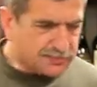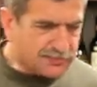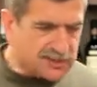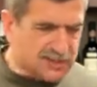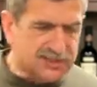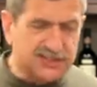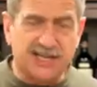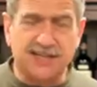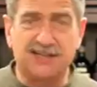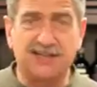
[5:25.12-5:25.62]

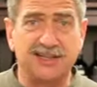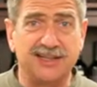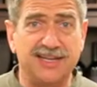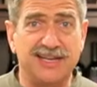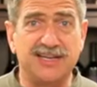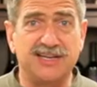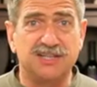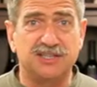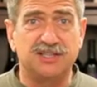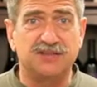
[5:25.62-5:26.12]
It's got the
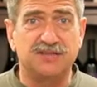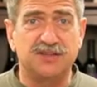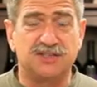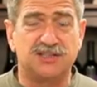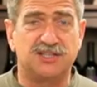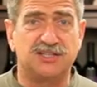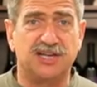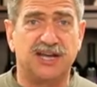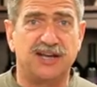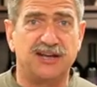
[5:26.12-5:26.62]
leanness of this
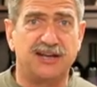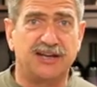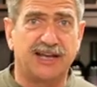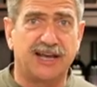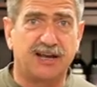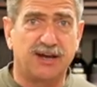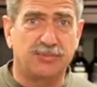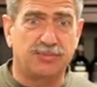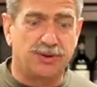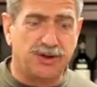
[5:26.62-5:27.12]
Italian
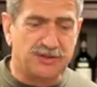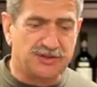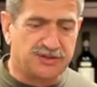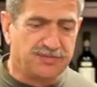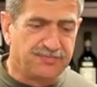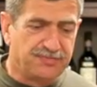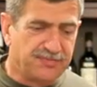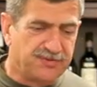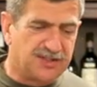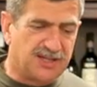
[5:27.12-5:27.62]
counterparts.
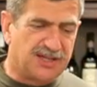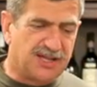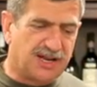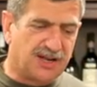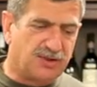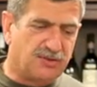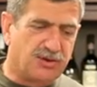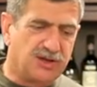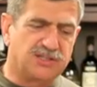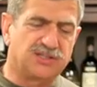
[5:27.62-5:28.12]
It's not that
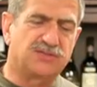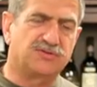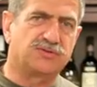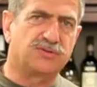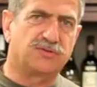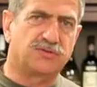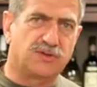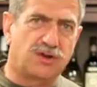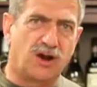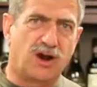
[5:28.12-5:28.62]
aggressive
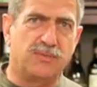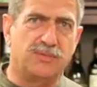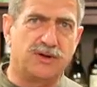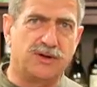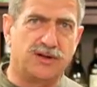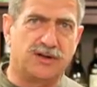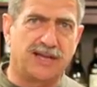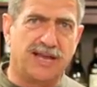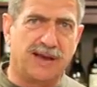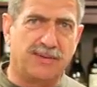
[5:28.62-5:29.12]
sort of
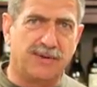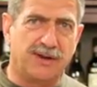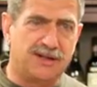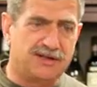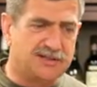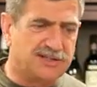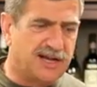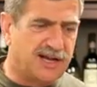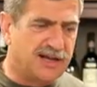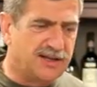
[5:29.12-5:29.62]
Carmenere Cabernet
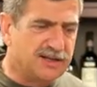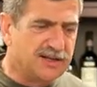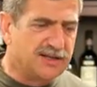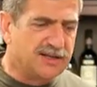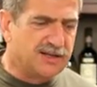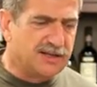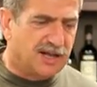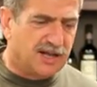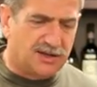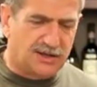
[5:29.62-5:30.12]
style,
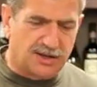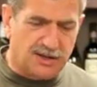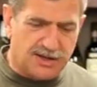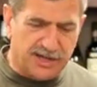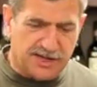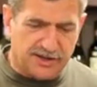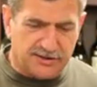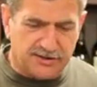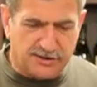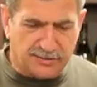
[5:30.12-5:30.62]
a little
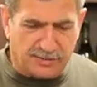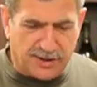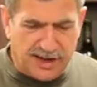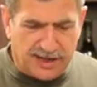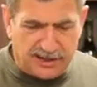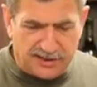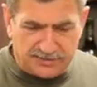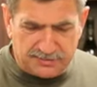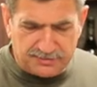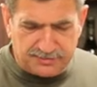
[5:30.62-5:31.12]
lighter on the
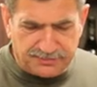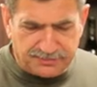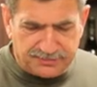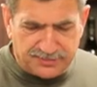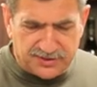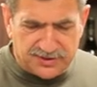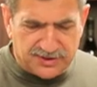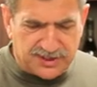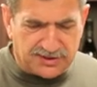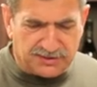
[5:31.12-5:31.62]
palate.
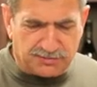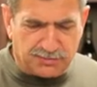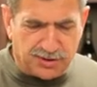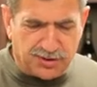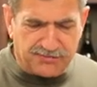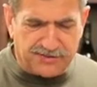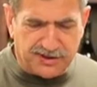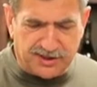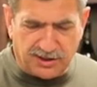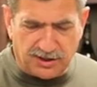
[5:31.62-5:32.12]
Got
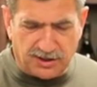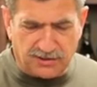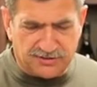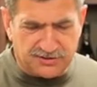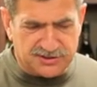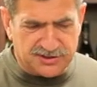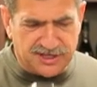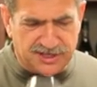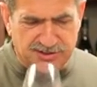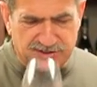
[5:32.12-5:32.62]
perfect color for
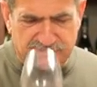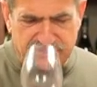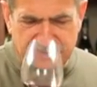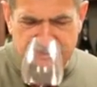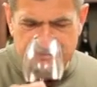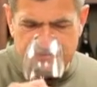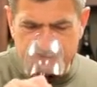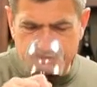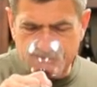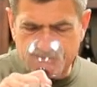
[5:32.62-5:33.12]

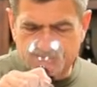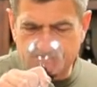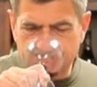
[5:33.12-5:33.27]
Sangiovese.